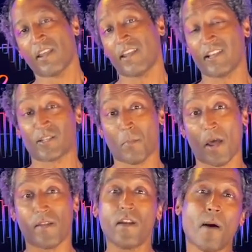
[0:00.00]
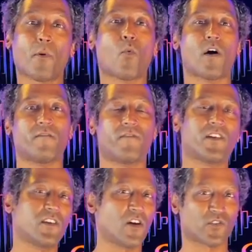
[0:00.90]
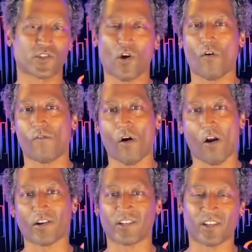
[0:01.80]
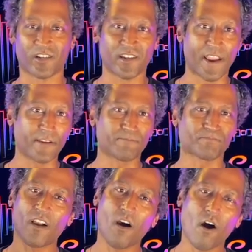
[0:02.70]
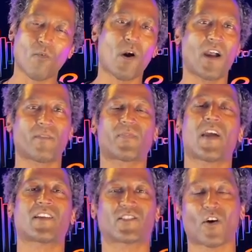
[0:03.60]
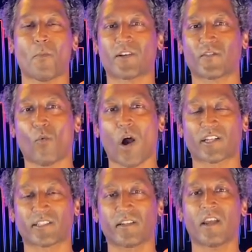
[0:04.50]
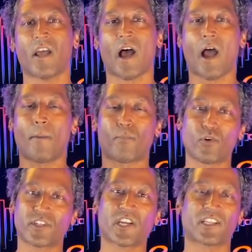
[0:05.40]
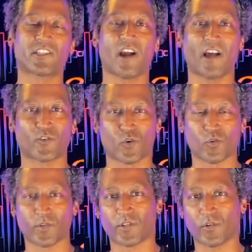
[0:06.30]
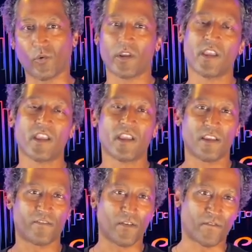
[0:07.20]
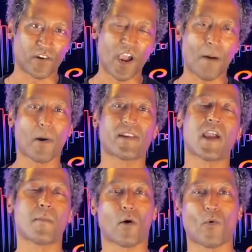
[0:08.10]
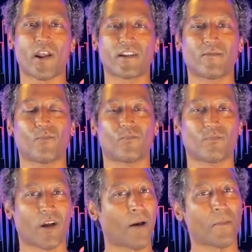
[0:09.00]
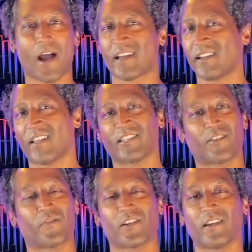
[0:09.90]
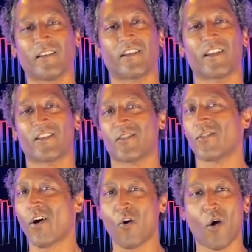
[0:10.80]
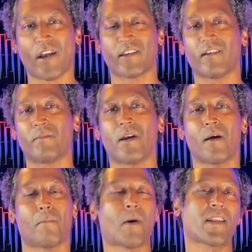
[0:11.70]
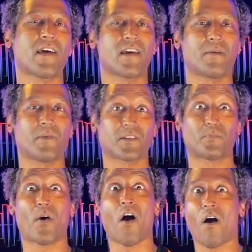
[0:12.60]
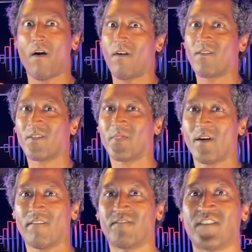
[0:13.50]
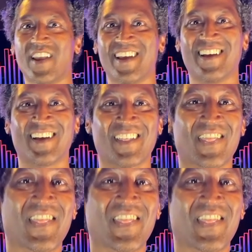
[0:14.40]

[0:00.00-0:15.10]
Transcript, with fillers: It's my number one video so far to date. All right, thank you so much for watching. I appreciate you, I truly do. If you forgot my name already, I'm not gonna let you forget. You know who I am. My name is Paul the Fifth.